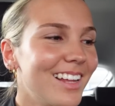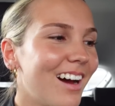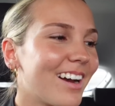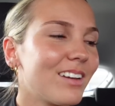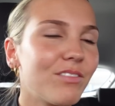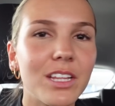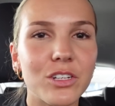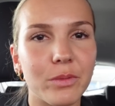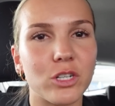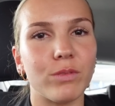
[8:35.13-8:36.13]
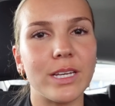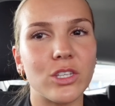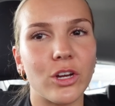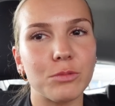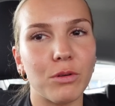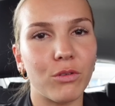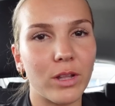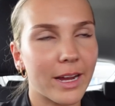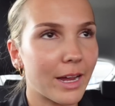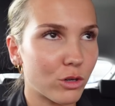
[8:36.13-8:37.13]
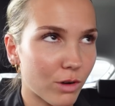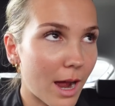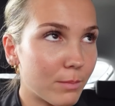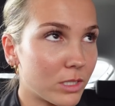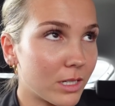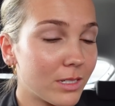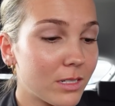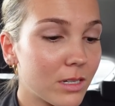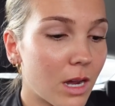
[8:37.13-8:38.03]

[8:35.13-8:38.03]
I didn't really do much research before, like, I grabbed it.